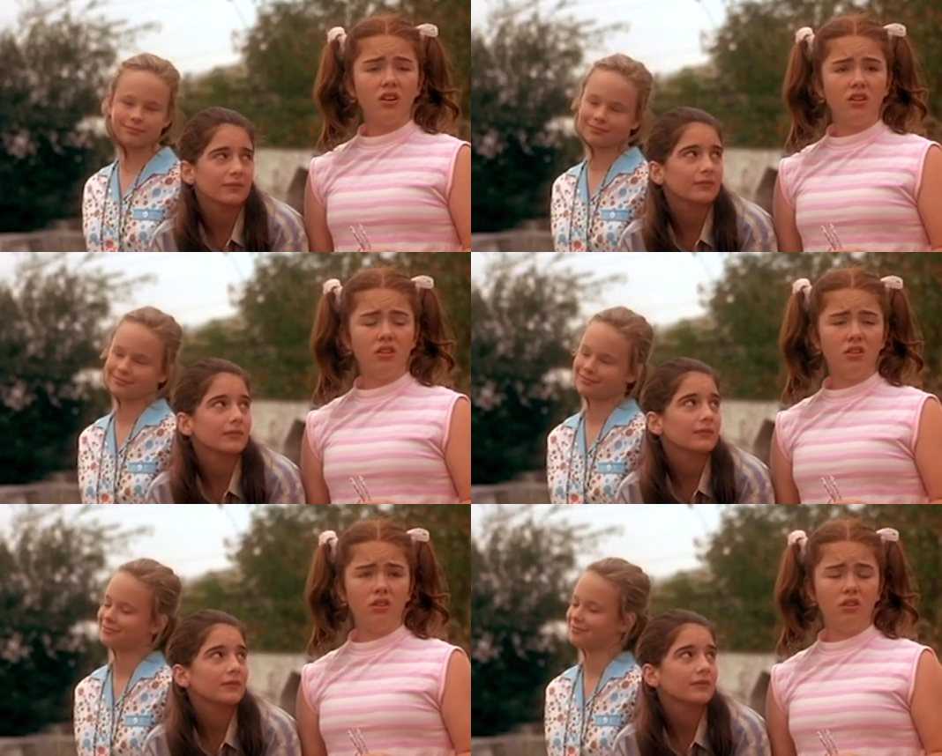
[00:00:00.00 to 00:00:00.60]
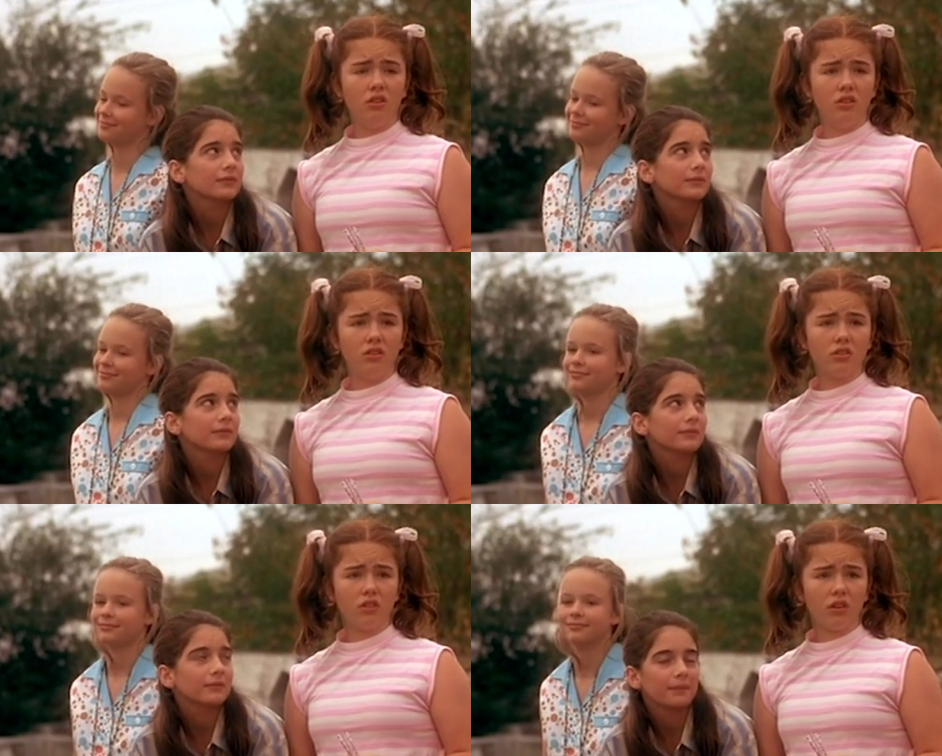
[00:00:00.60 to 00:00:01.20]
Speaker 1: He's got game,
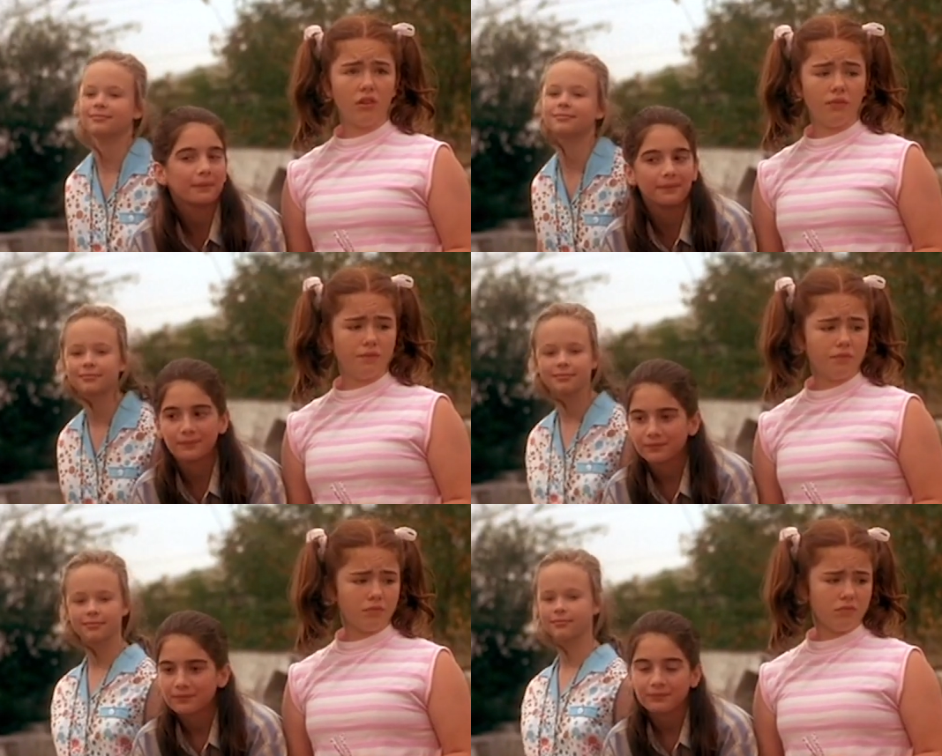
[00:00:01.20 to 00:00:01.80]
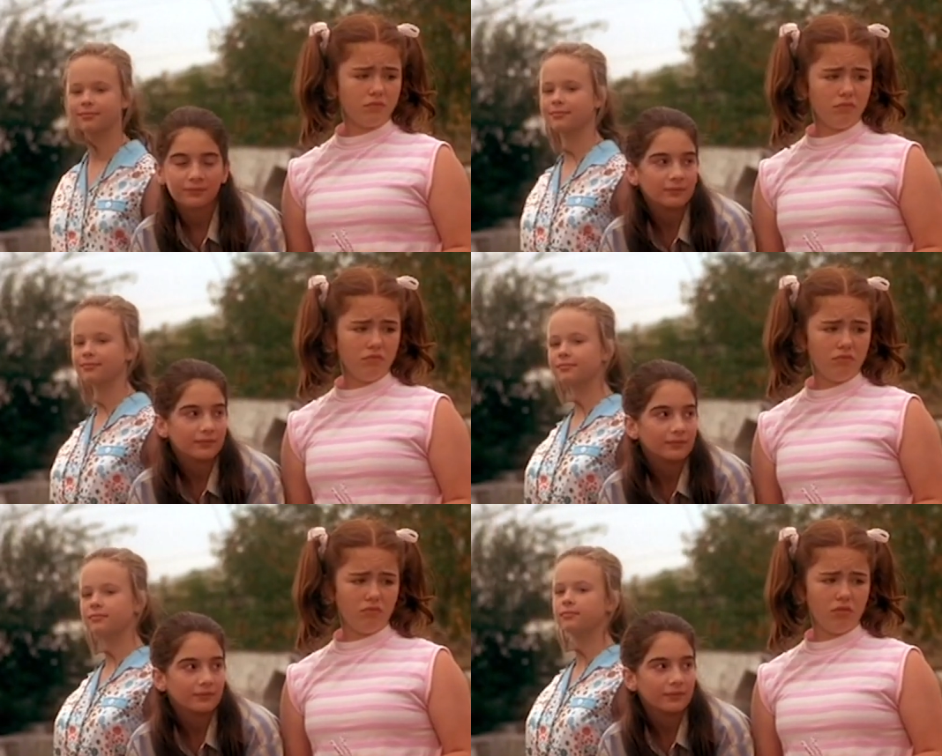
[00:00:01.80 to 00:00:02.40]
dude. Hello, dear.
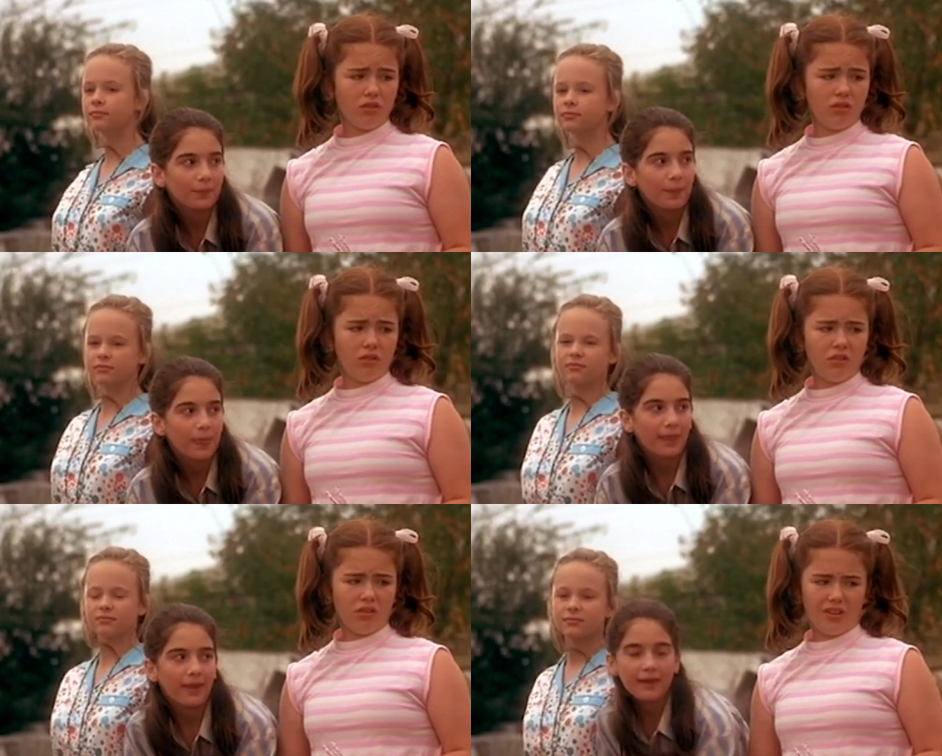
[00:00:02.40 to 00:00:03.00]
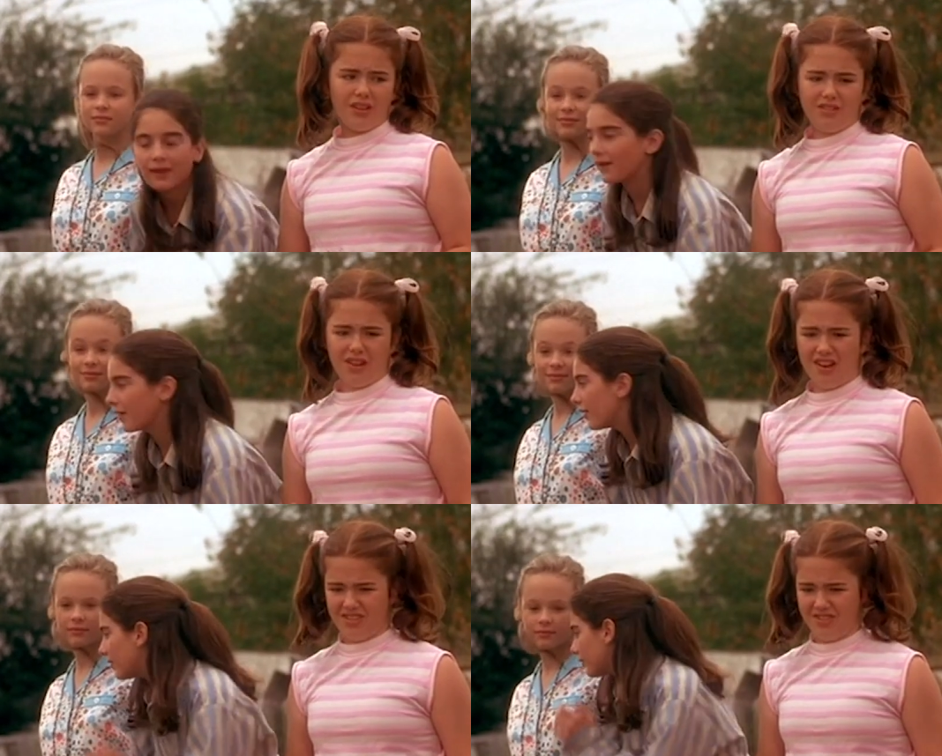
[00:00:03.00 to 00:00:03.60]
She's probably like,
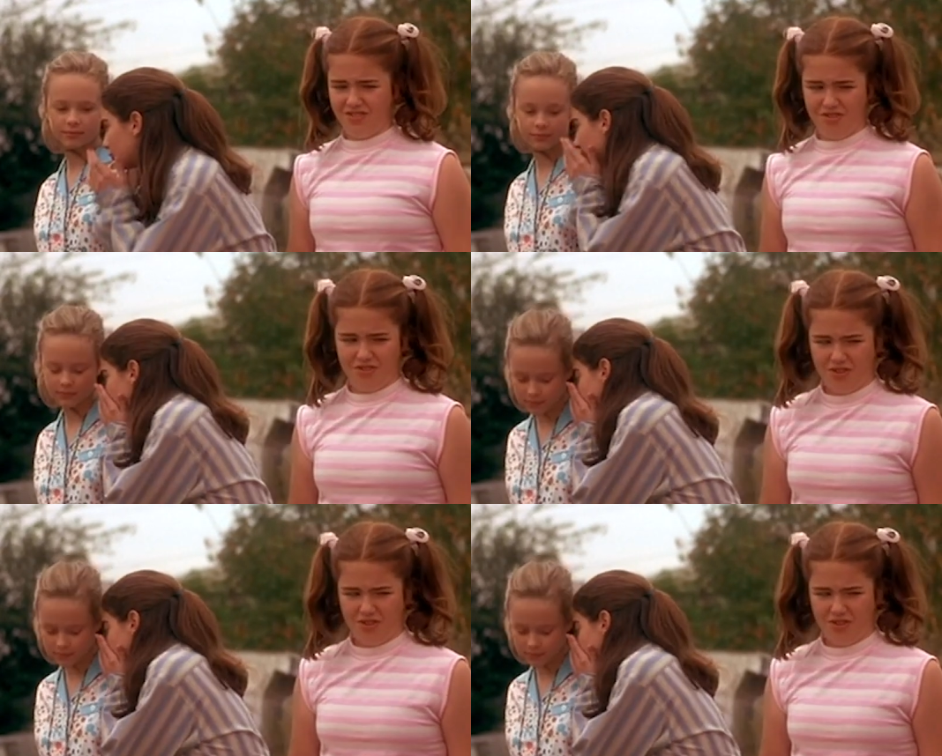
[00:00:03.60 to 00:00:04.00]
Get lost,